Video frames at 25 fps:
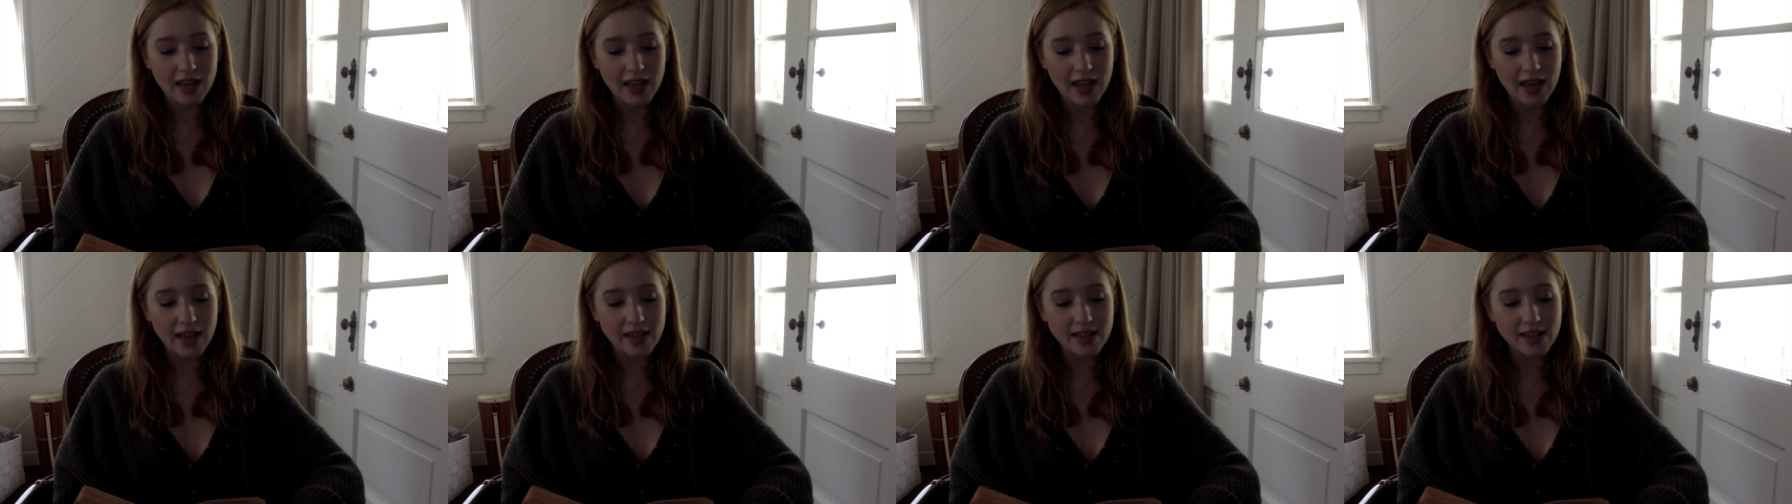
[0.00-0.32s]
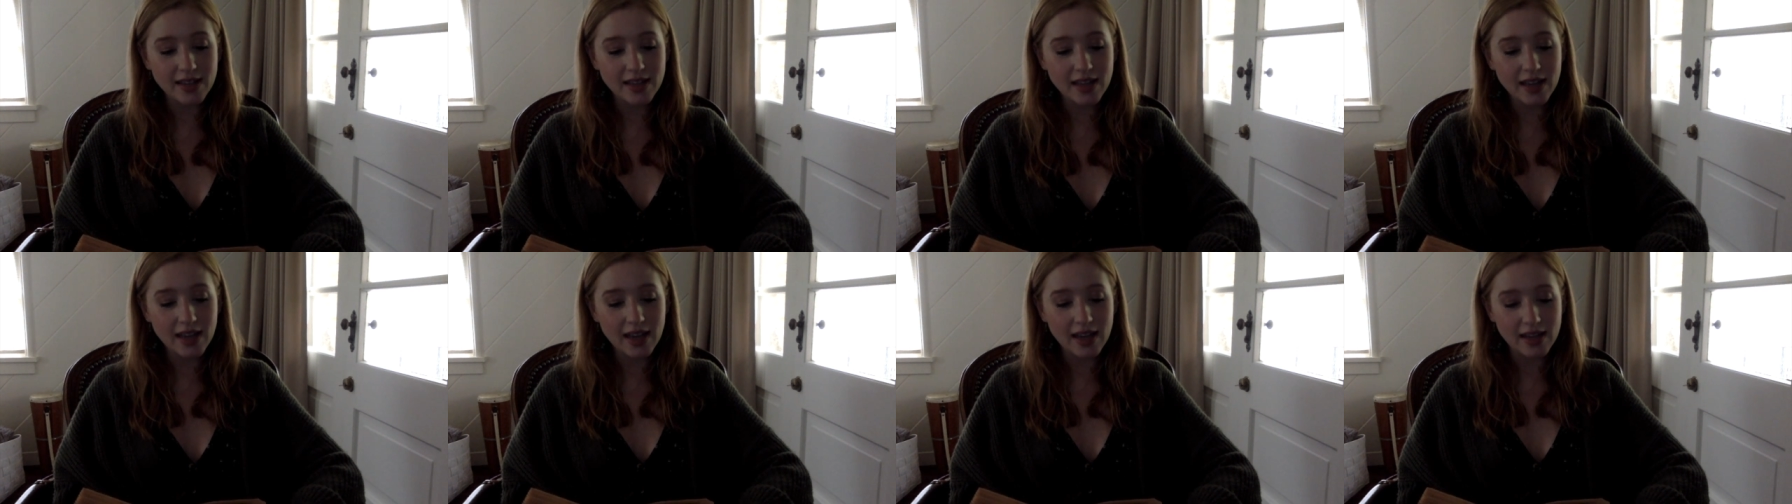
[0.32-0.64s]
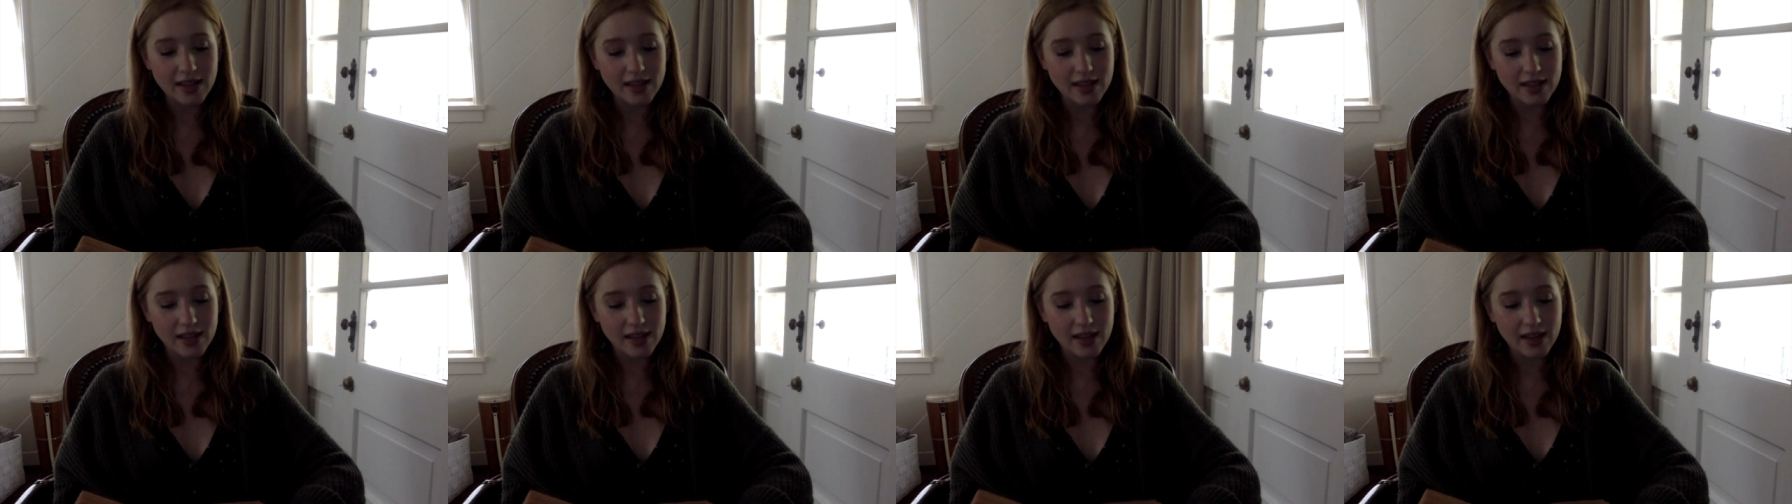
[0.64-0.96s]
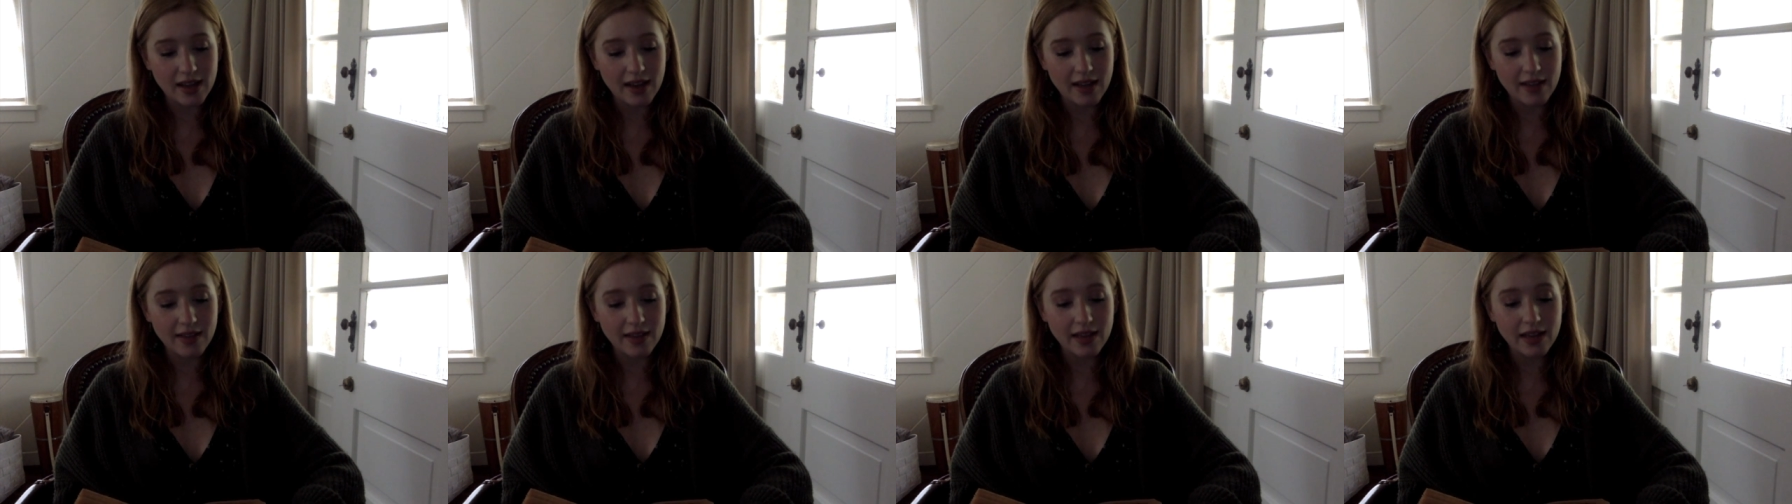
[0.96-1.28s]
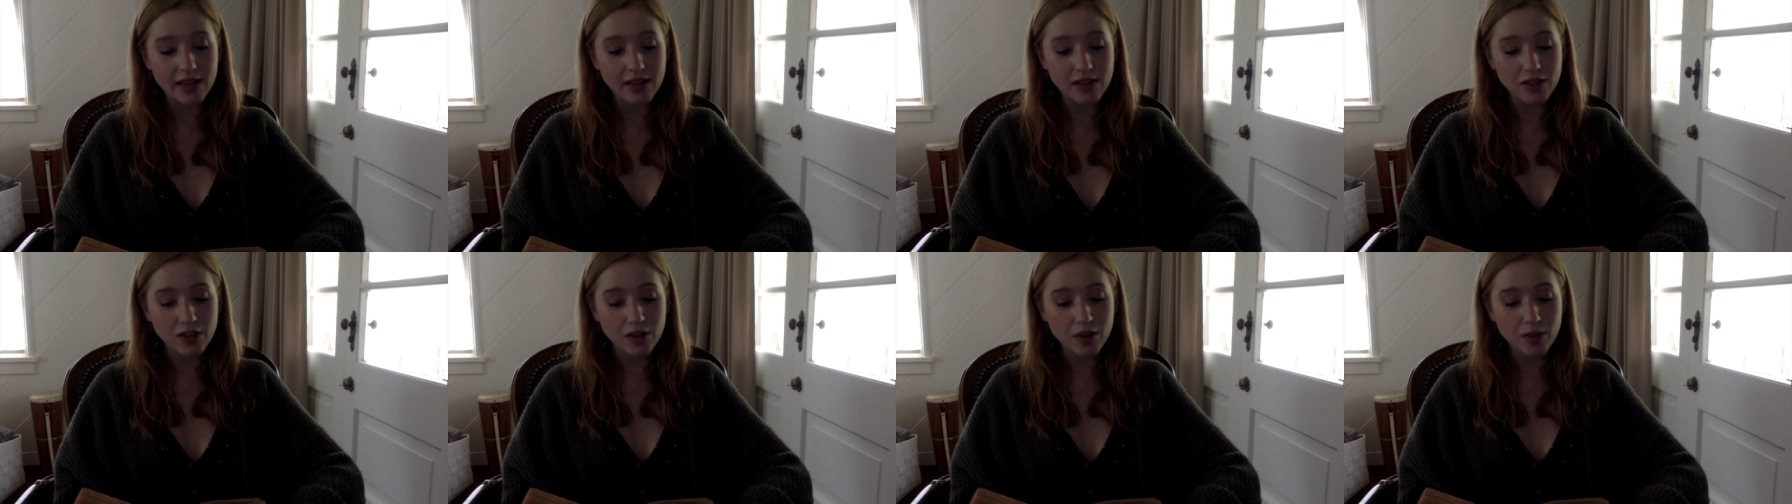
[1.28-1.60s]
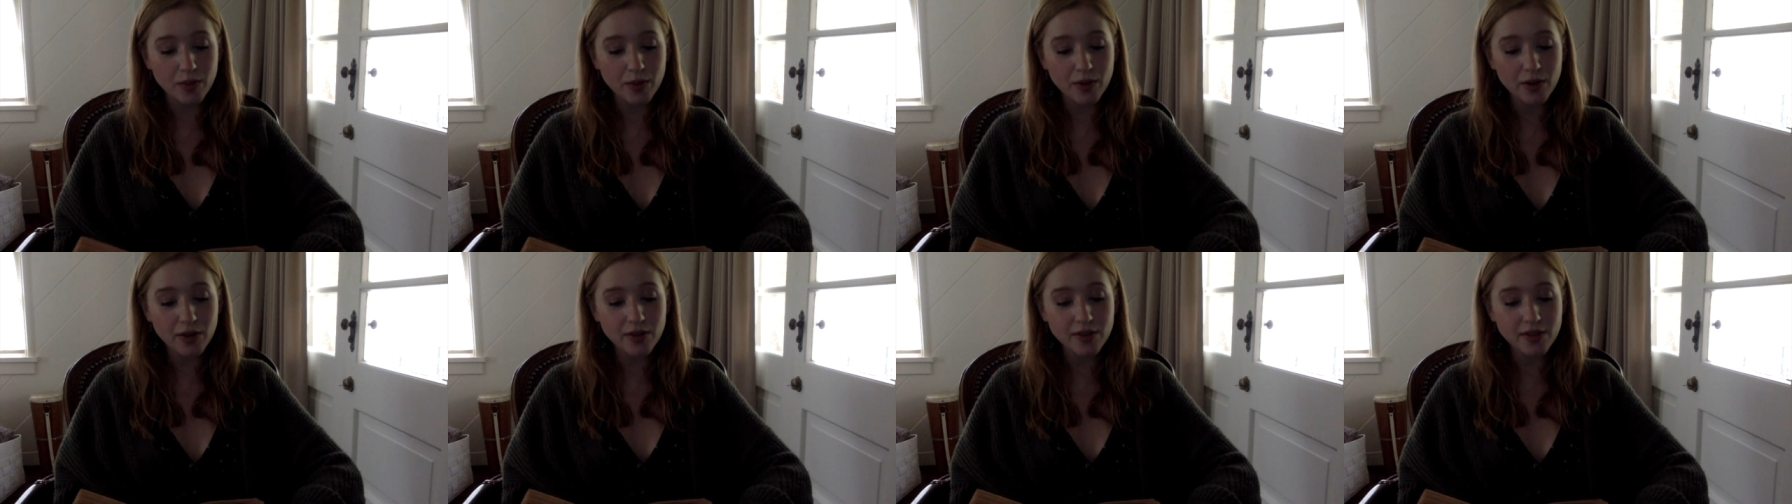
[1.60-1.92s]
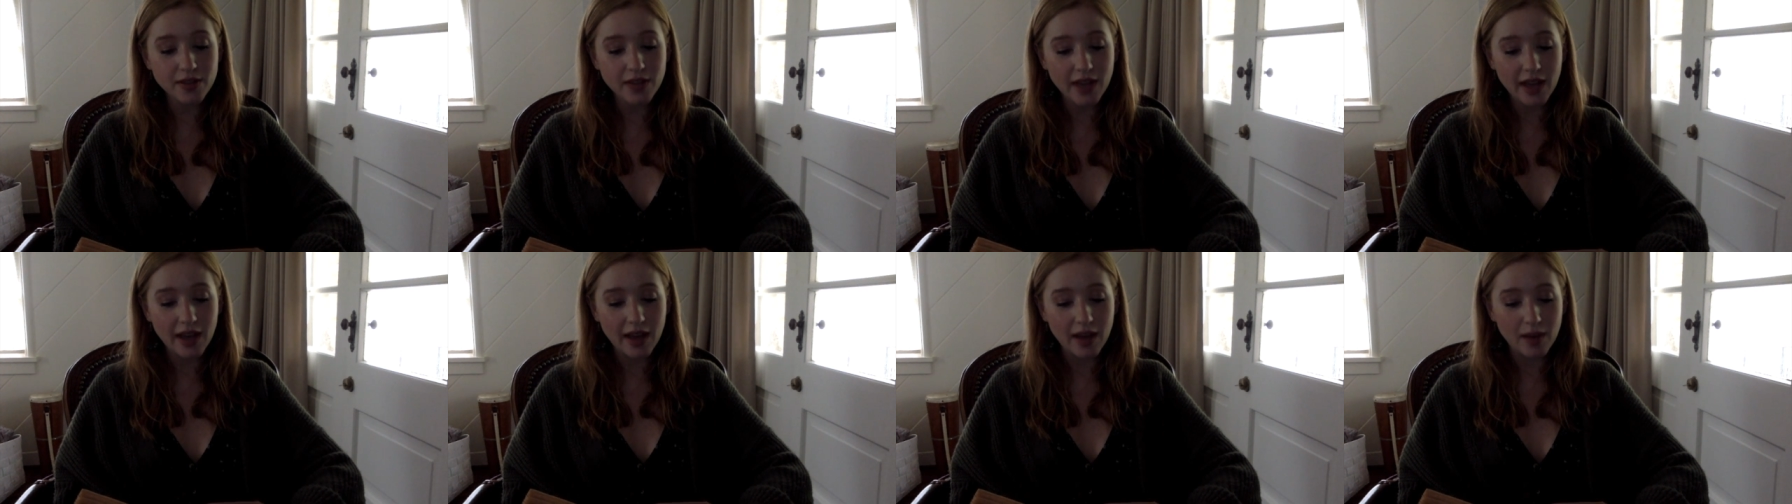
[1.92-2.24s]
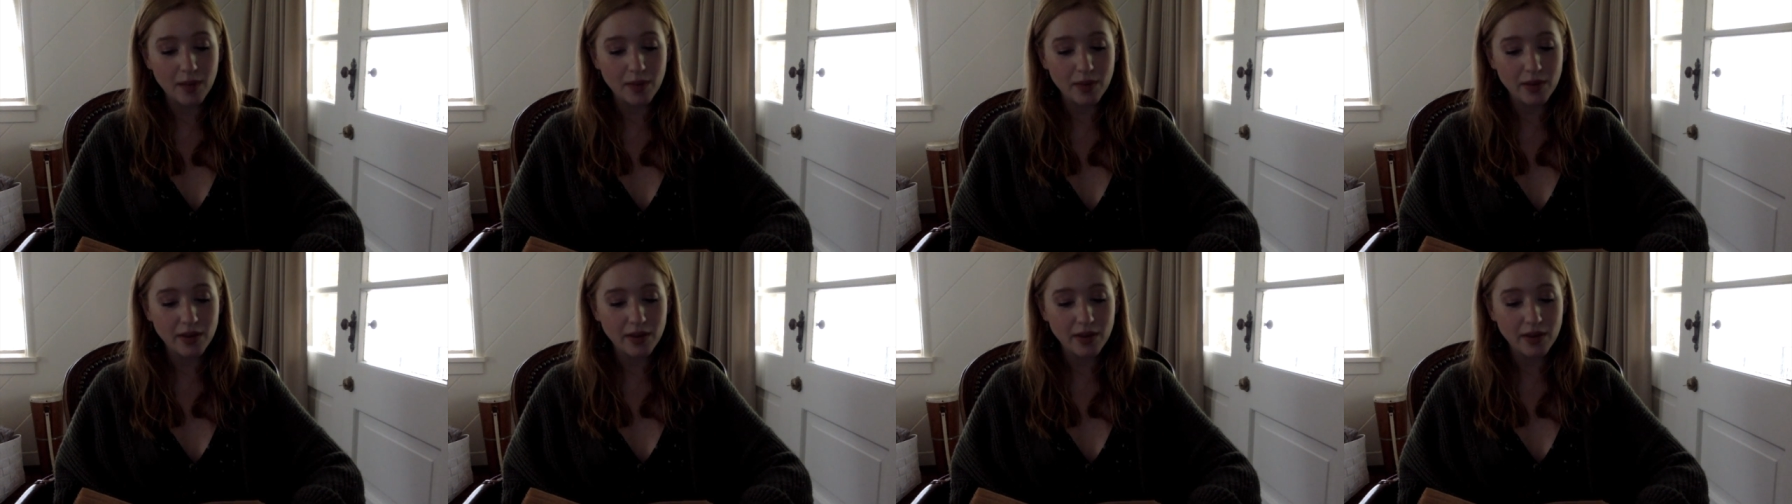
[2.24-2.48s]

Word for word: 1818 as an interpreter to help